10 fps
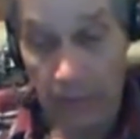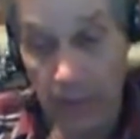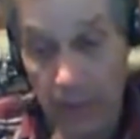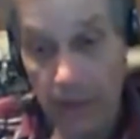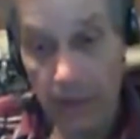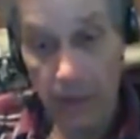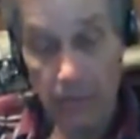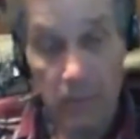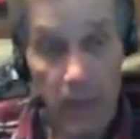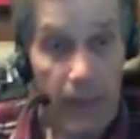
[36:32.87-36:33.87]

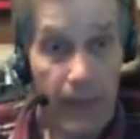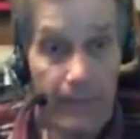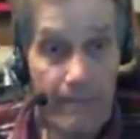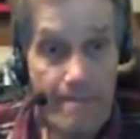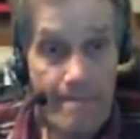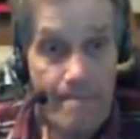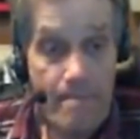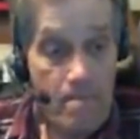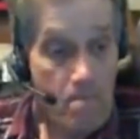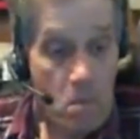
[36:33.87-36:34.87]
But yeah,
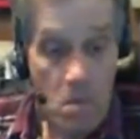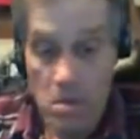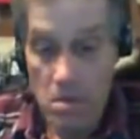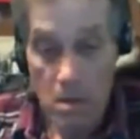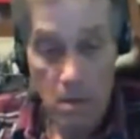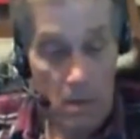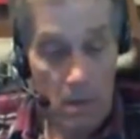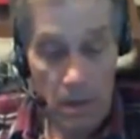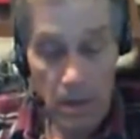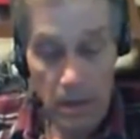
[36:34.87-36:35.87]
you can.